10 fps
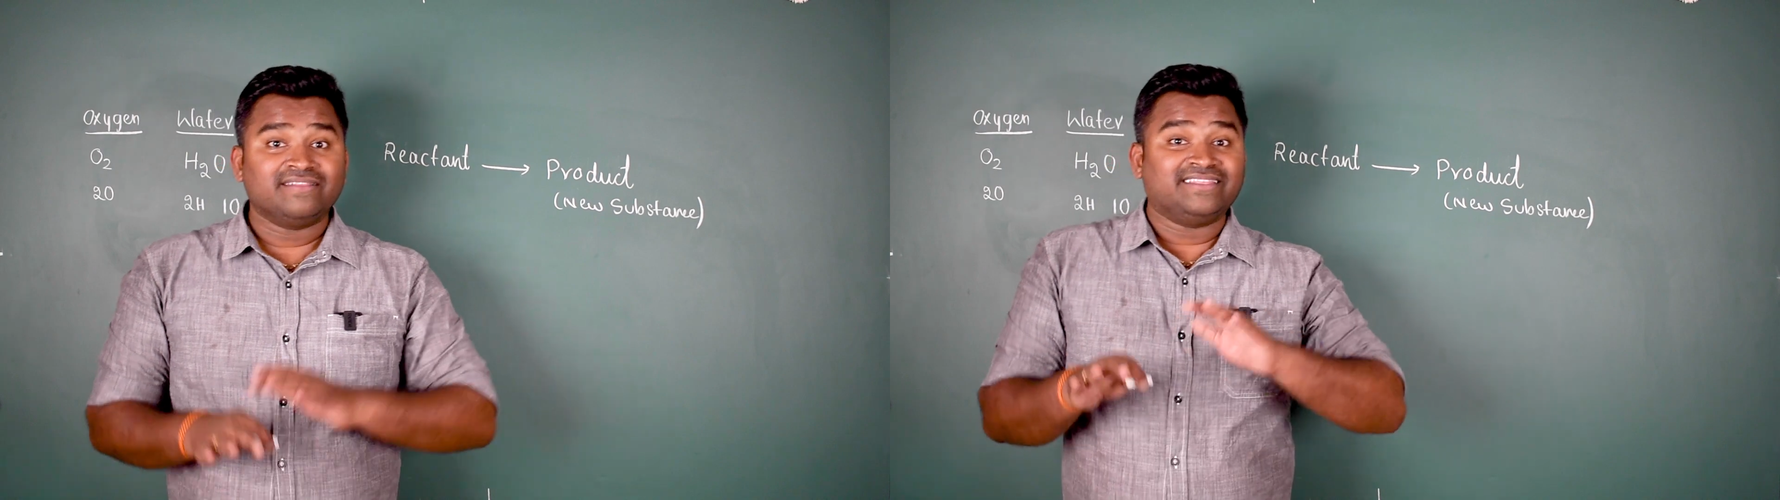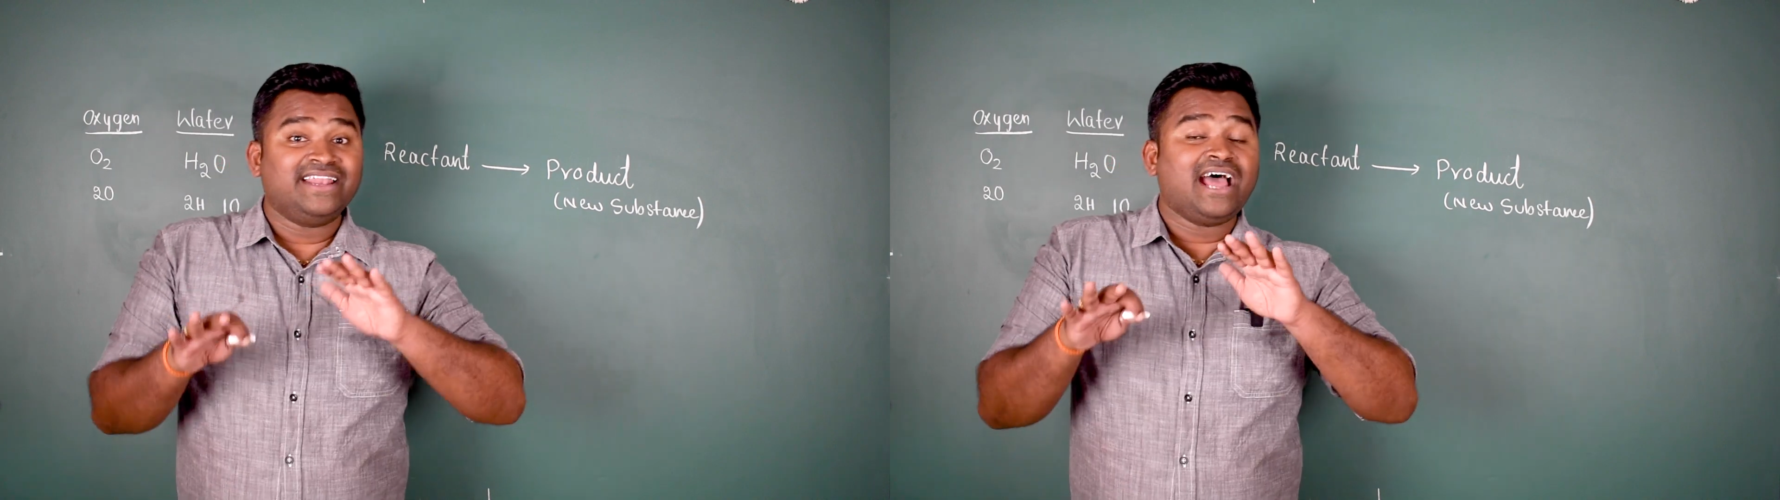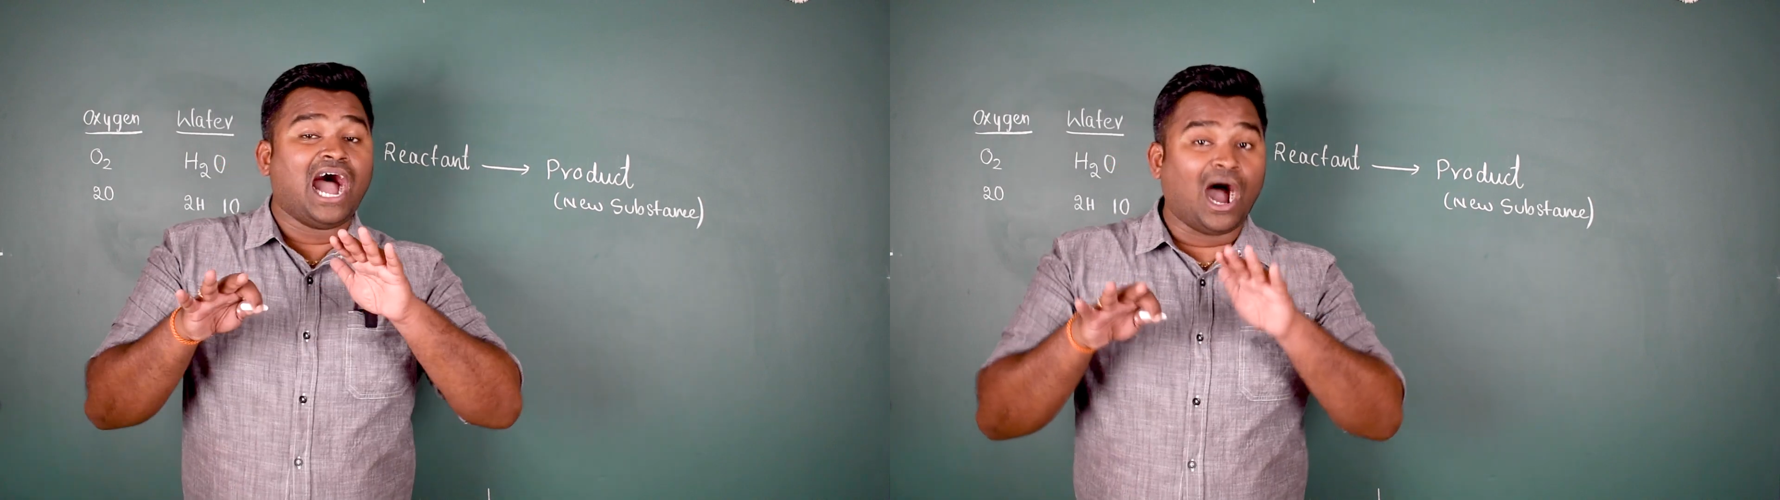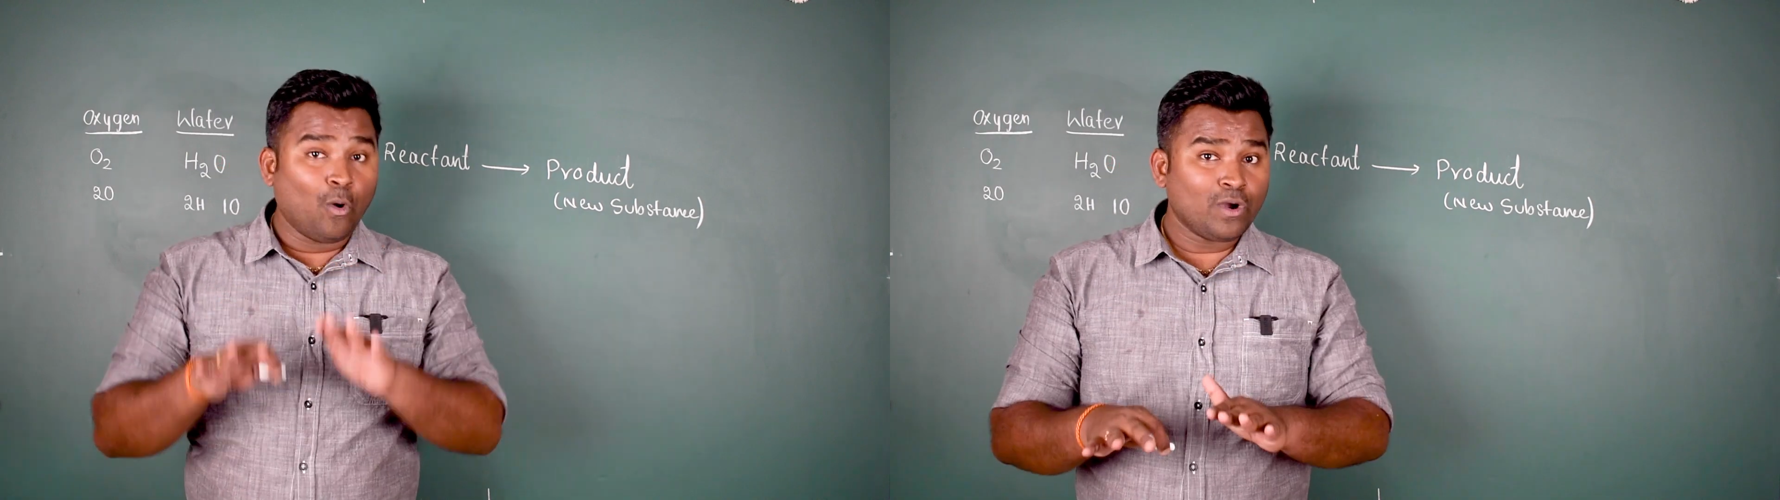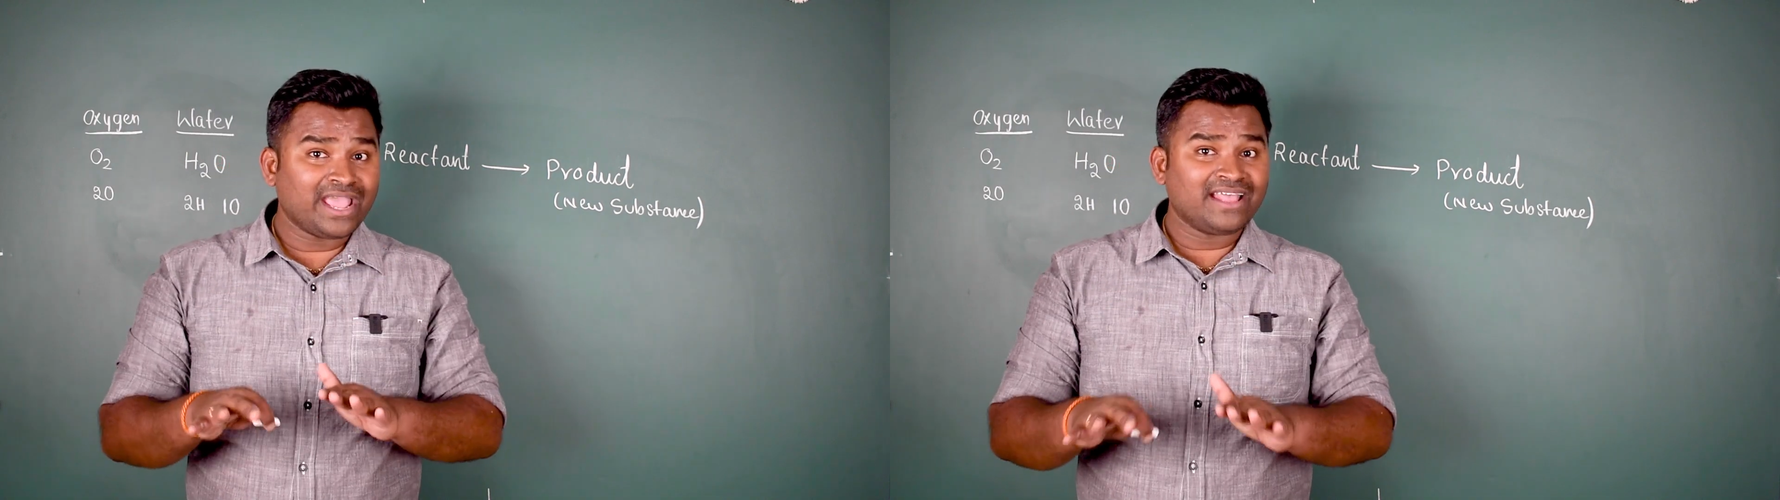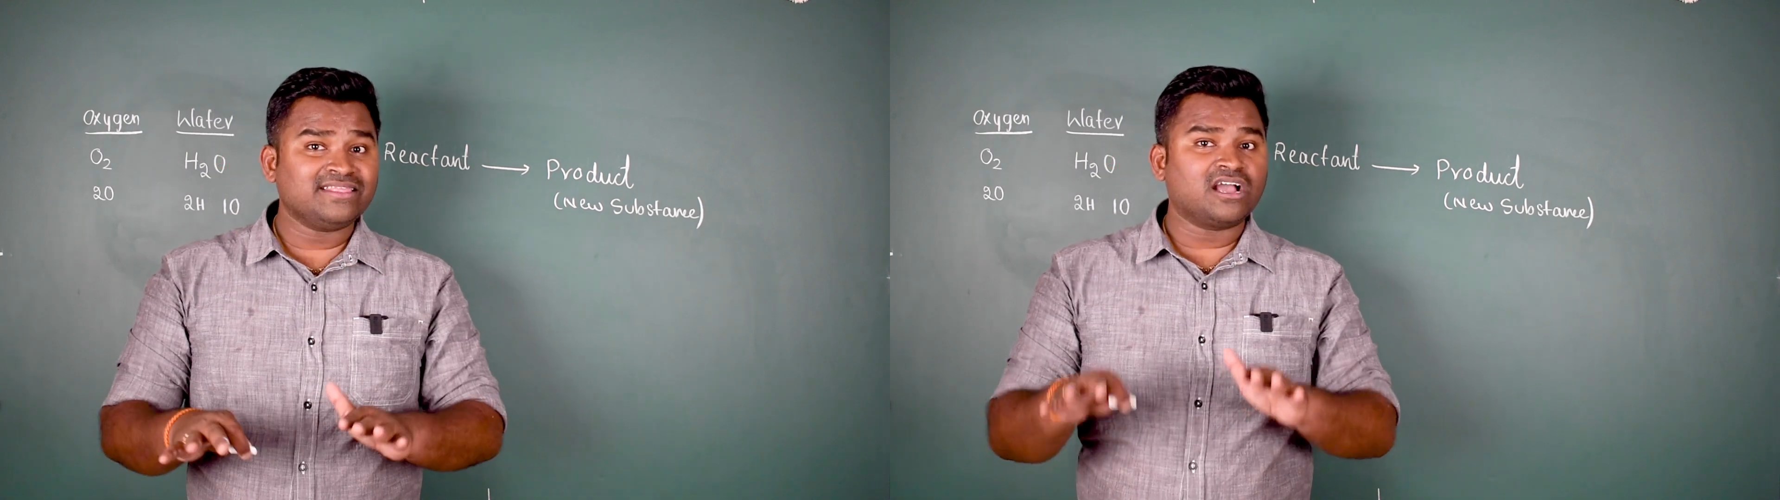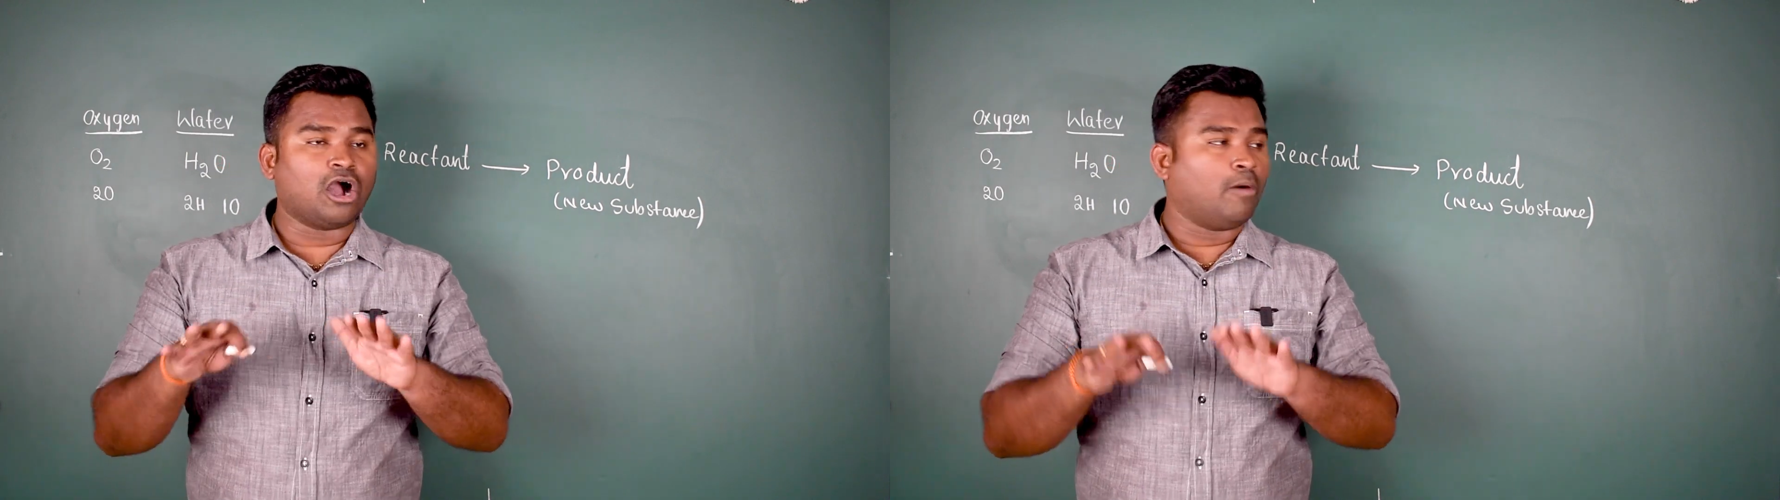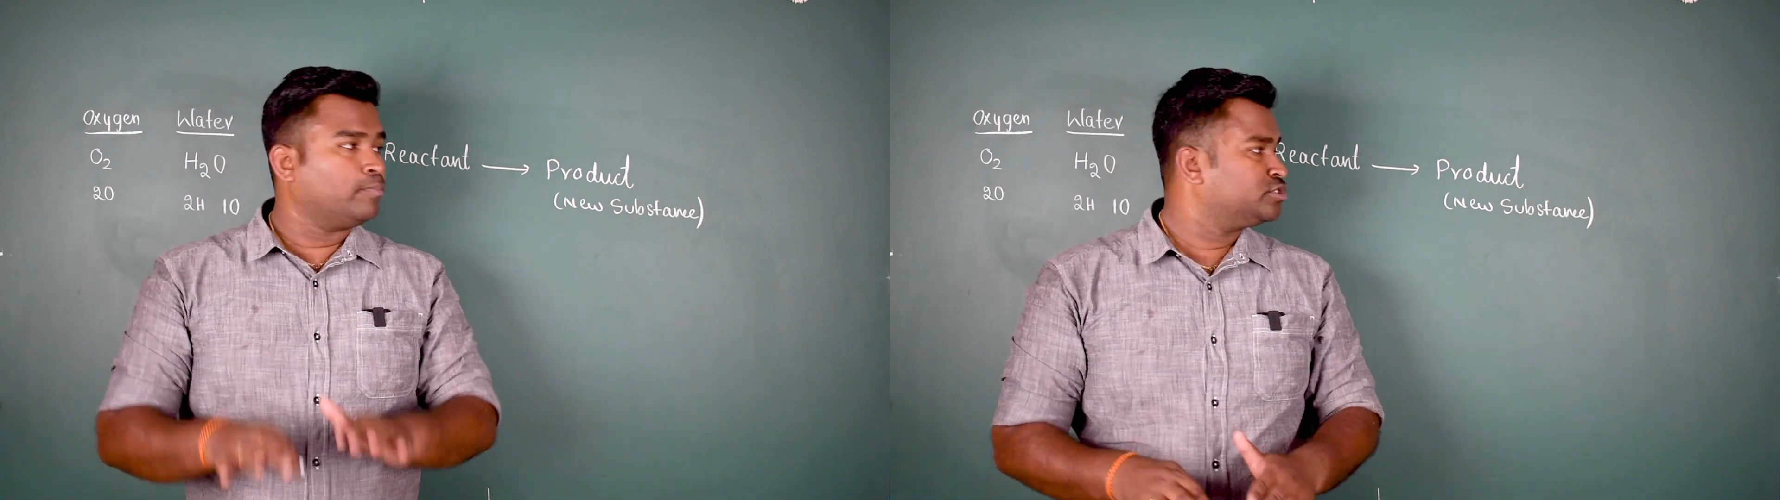Then how can the
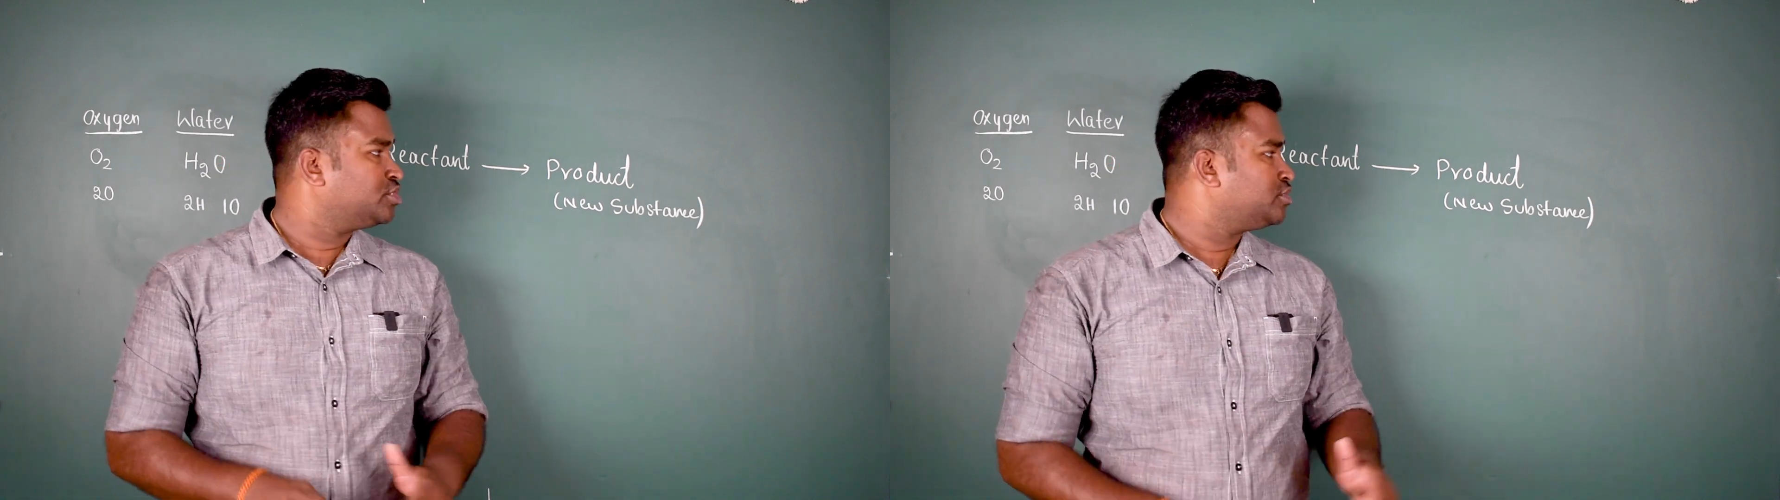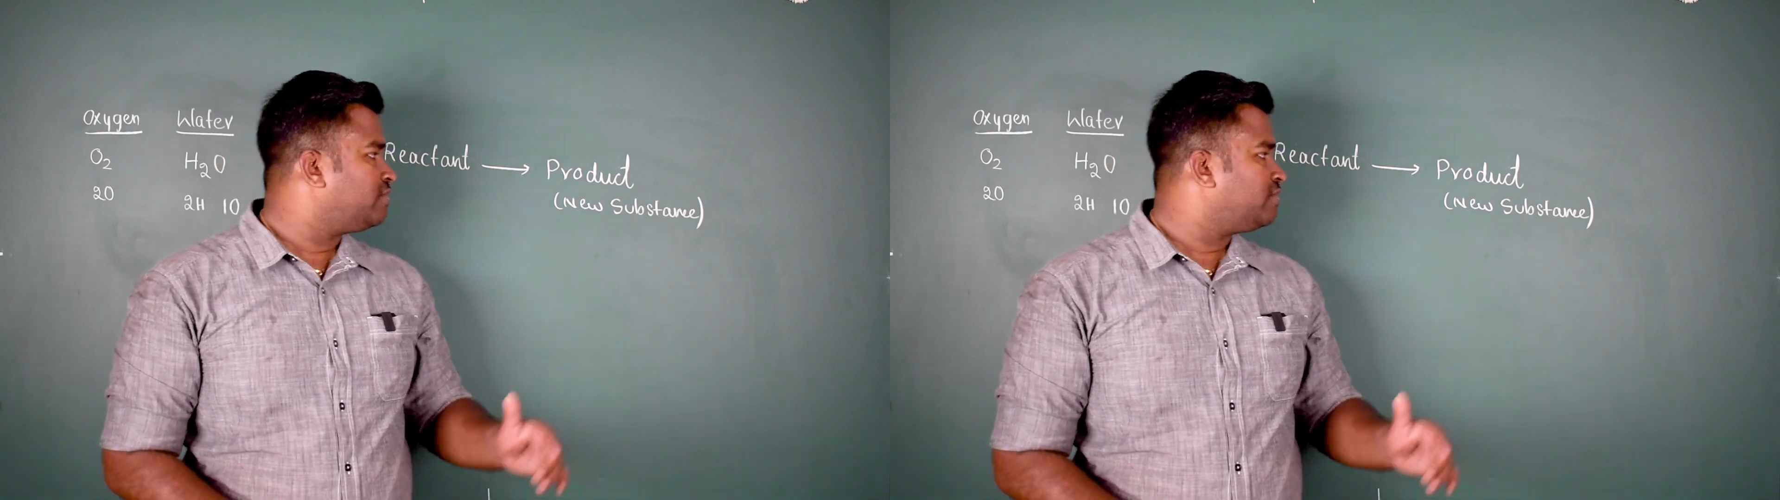composition